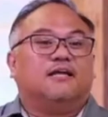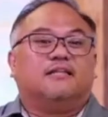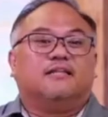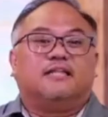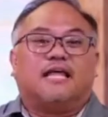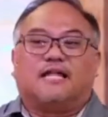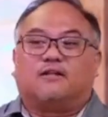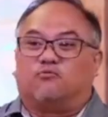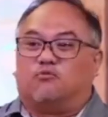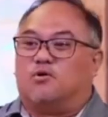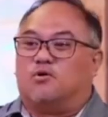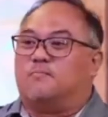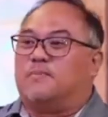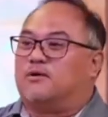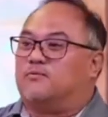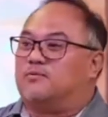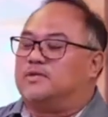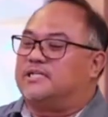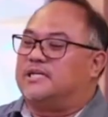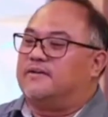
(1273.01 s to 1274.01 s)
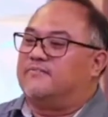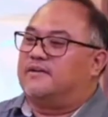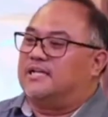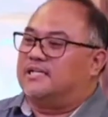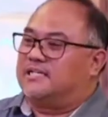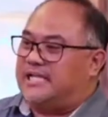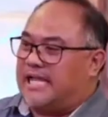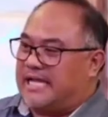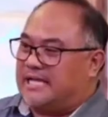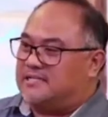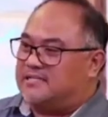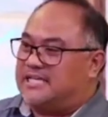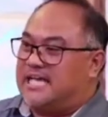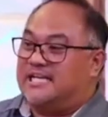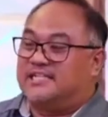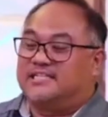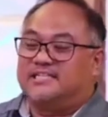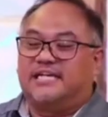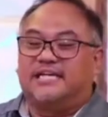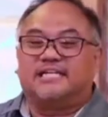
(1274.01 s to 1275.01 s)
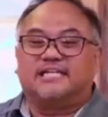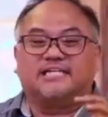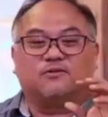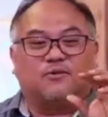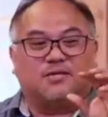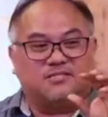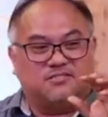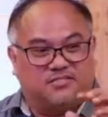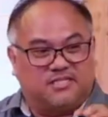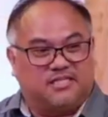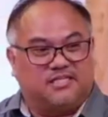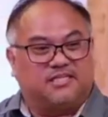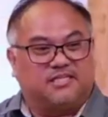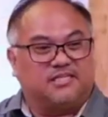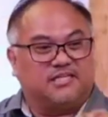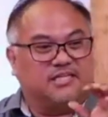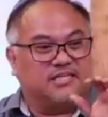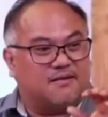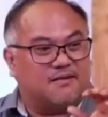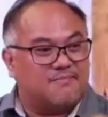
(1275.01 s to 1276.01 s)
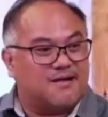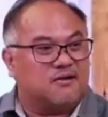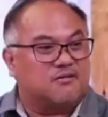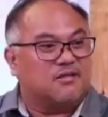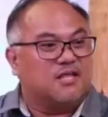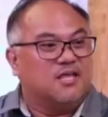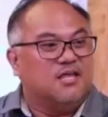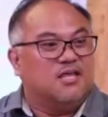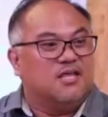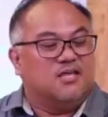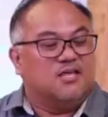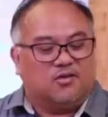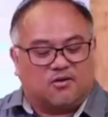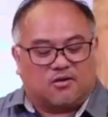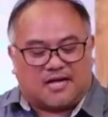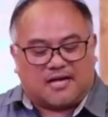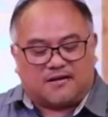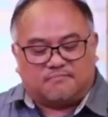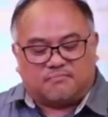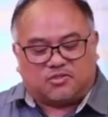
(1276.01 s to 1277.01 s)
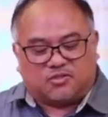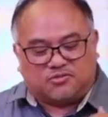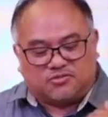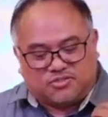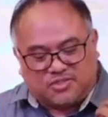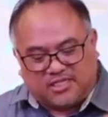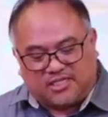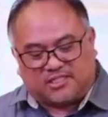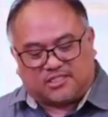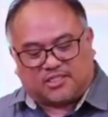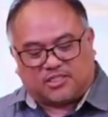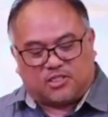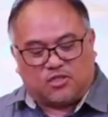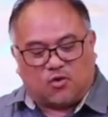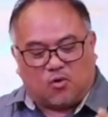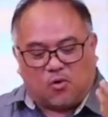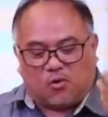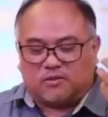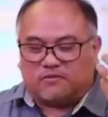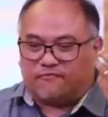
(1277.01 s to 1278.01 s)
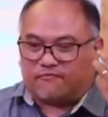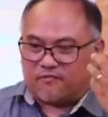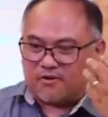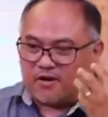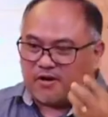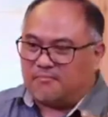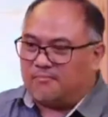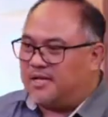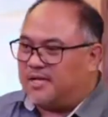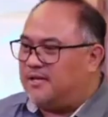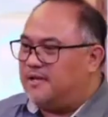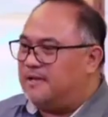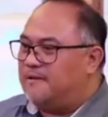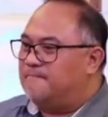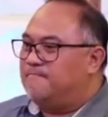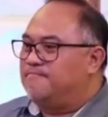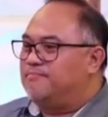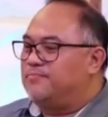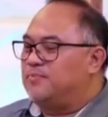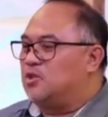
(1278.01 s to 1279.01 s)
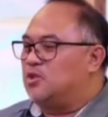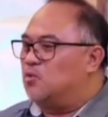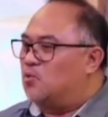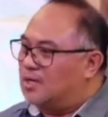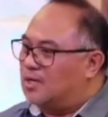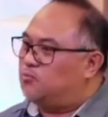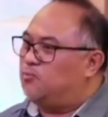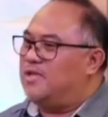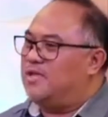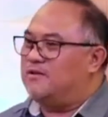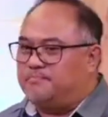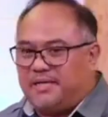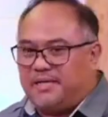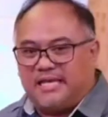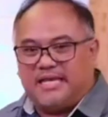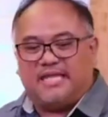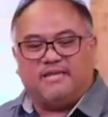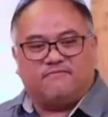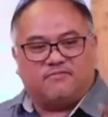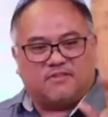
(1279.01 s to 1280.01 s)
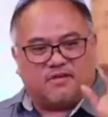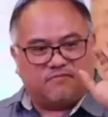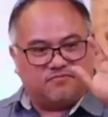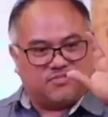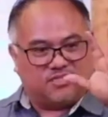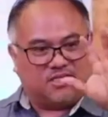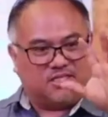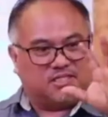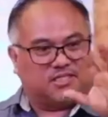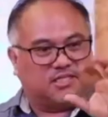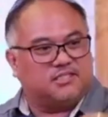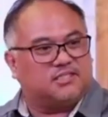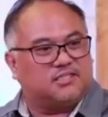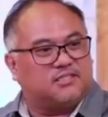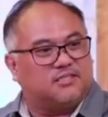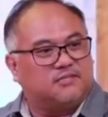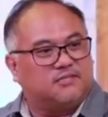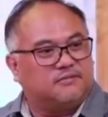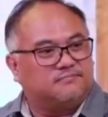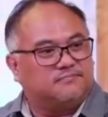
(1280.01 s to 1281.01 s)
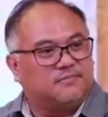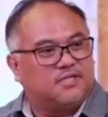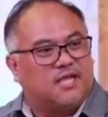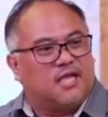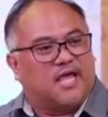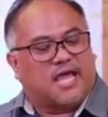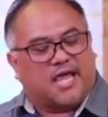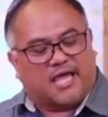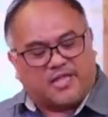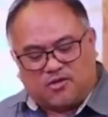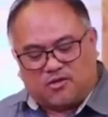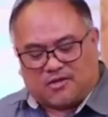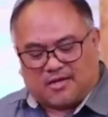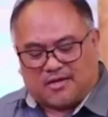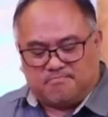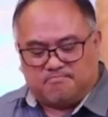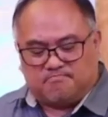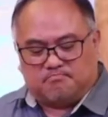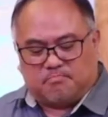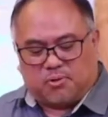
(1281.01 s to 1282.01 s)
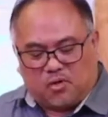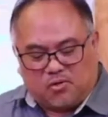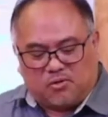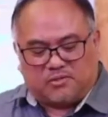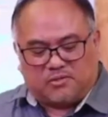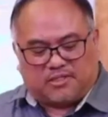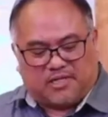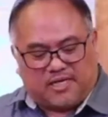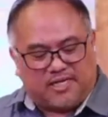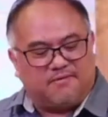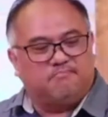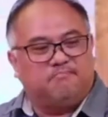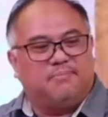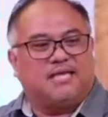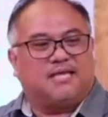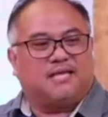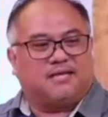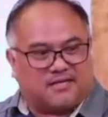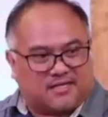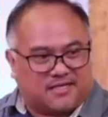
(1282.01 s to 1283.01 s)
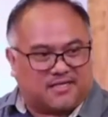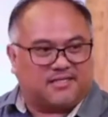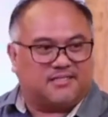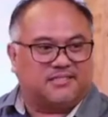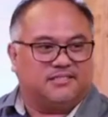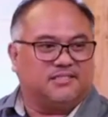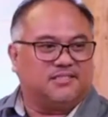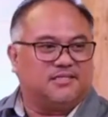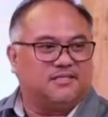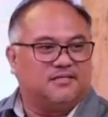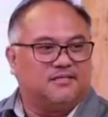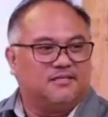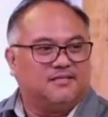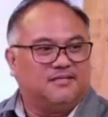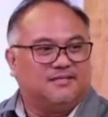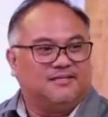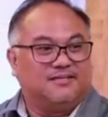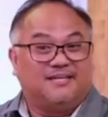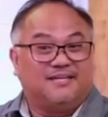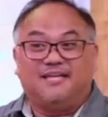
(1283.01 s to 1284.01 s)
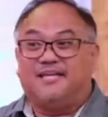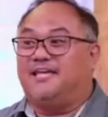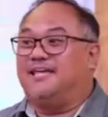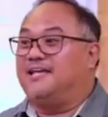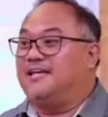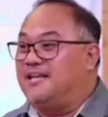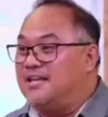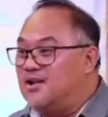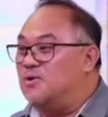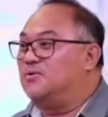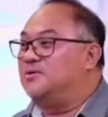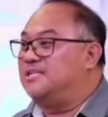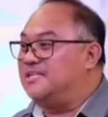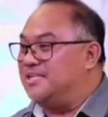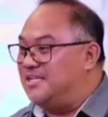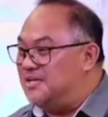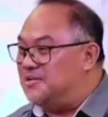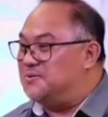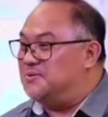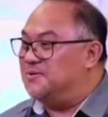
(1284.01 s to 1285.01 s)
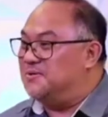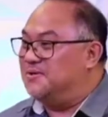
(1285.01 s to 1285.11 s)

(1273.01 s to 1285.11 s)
that woman was given a second chance. This is what Jesus is about. You come to Jesus, you hold firmly to what we have believed of Jesus, and you come boldly because He knows you,